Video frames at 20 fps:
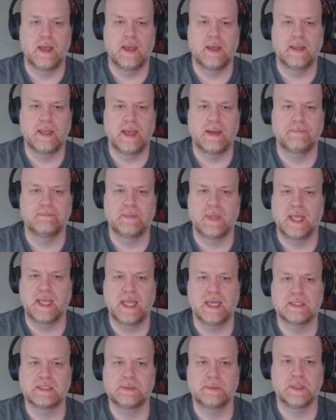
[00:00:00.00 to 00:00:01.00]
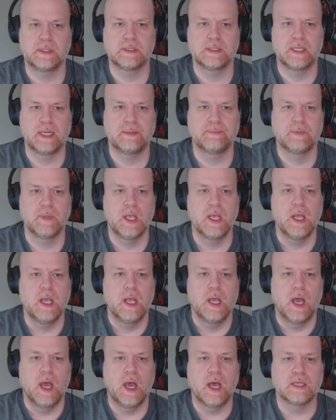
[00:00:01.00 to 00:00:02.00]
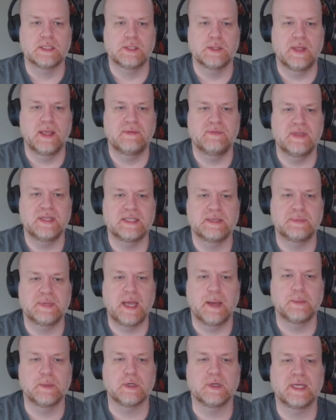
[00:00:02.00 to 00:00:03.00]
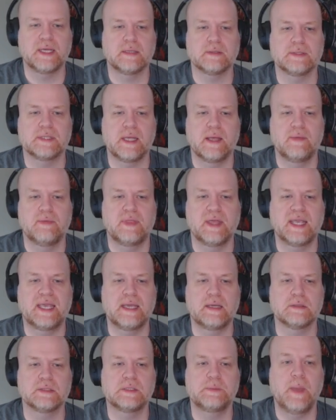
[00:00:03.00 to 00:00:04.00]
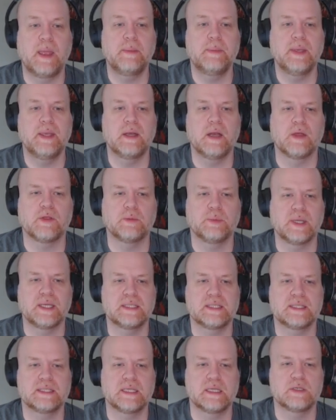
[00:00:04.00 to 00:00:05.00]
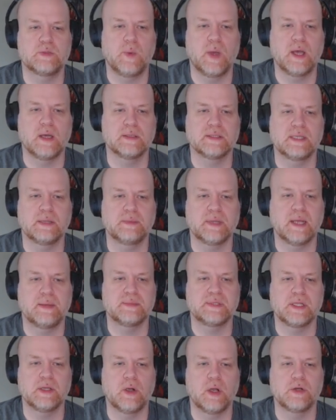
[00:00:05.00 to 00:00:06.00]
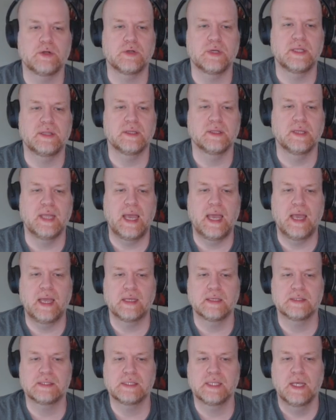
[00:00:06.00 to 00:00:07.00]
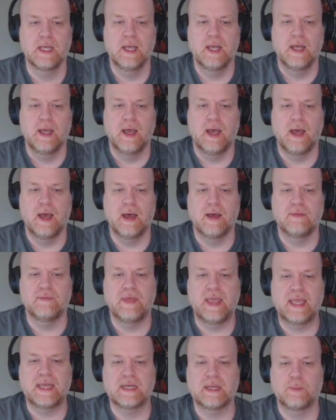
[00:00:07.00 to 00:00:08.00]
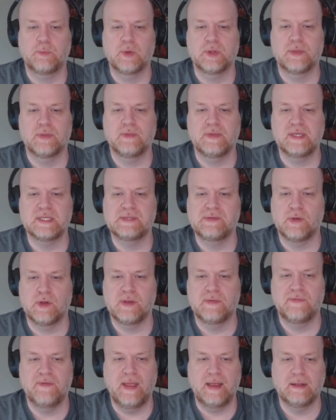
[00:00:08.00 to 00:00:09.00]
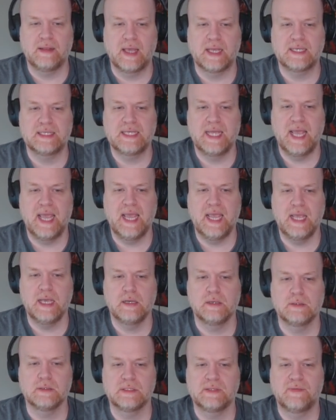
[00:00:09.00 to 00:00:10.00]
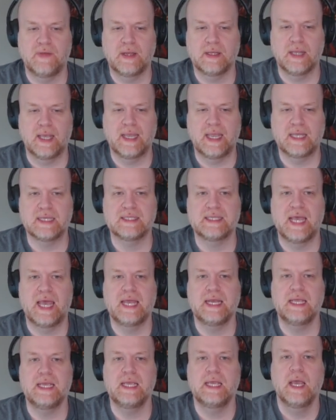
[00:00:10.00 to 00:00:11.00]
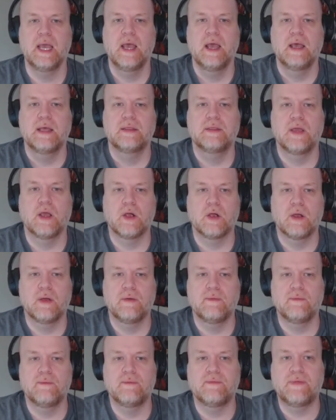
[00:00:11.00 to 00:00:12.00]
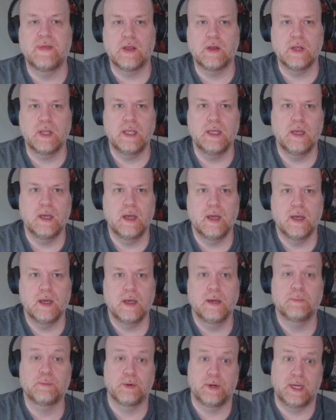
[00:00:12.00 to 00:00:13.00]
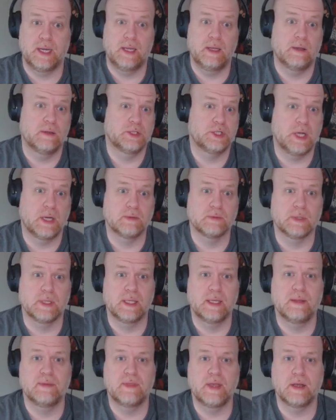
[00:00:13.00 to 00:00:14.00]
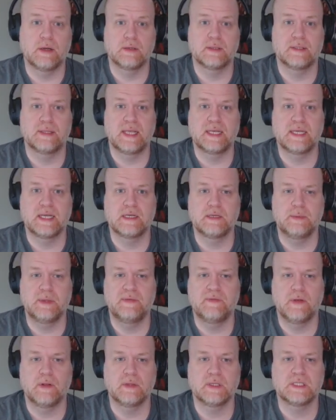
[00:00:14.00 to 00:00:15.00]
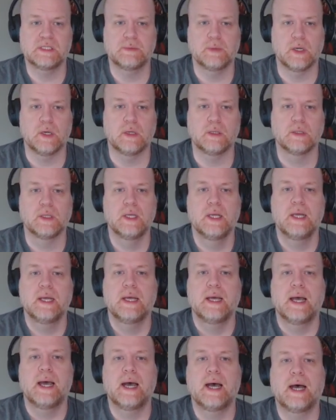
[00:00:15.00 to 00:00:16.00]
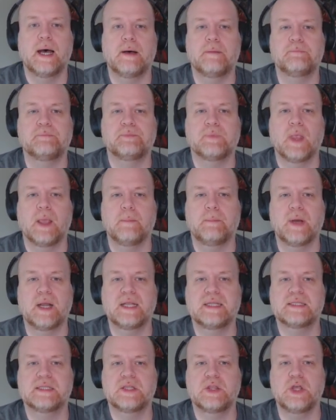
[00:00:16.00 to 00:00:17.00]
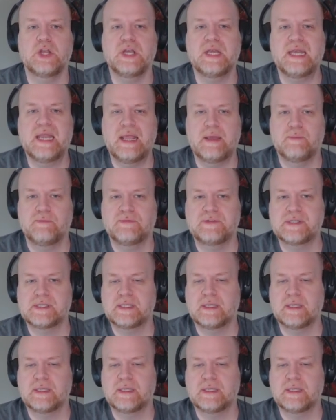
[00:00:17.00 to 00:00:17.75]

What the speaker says: Yeah, I can't spell today. So they have these abdominal gills. The gills may be in other places as well. Sometimes they're underneath the legs. They end up with these very fan-like tails, fan-like antennae. They're very pretty, generally. They tend to be fairly small. But it's the nymphs